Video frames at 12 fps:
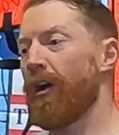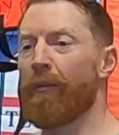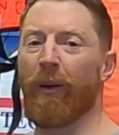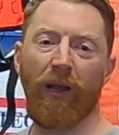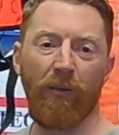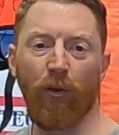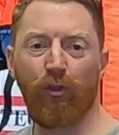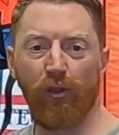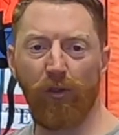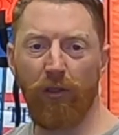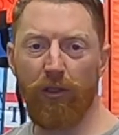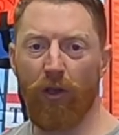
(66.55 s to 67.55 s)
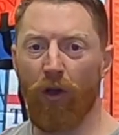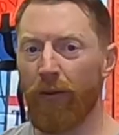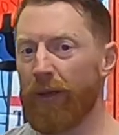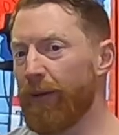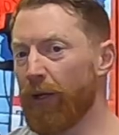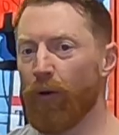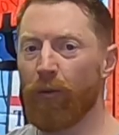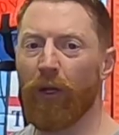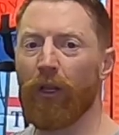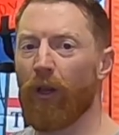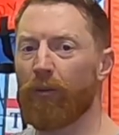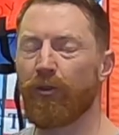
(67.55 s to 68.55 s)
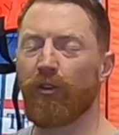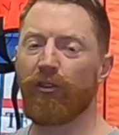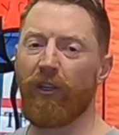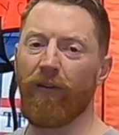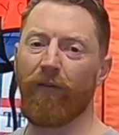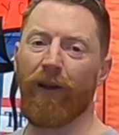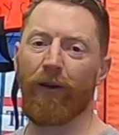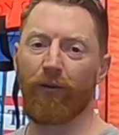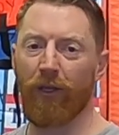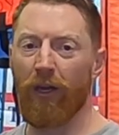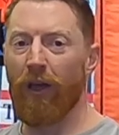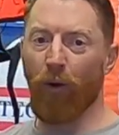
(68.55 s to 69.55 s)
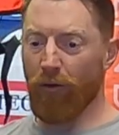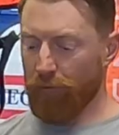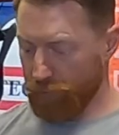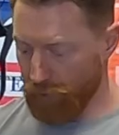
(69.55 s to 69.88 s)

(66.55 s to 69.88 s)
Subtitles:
a bag of mussels or maybe a couple of lobsters that you found. But,